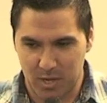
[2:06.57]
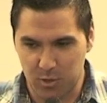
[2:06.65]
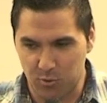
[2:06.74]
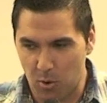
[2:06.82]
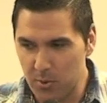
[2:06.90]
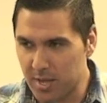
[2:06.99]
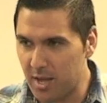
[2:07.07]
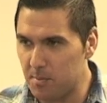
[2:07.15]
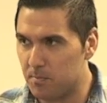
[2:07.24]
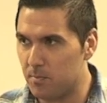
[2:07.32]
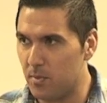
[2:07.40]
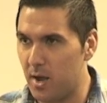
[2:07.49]
Growing
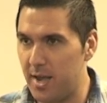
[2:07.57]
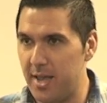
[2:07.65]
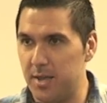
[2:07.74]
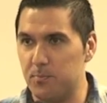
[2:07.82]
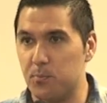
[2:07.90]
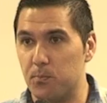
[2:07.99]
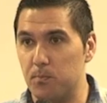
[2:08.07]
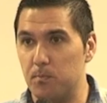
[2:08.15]
up, I had,